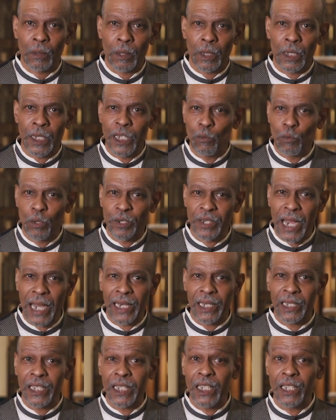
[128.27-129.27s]
and he will
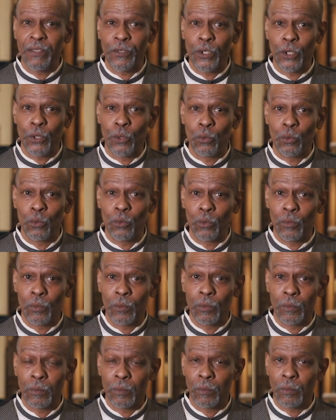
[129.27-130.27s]
not leave you
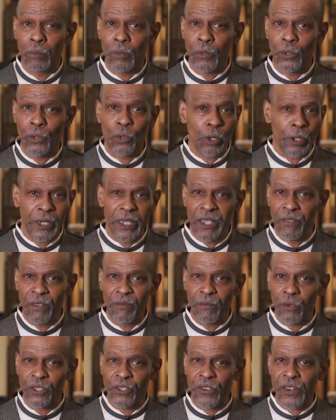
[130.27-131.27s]
nor even
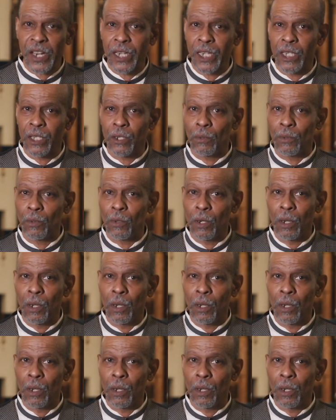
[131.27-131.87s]
forsake you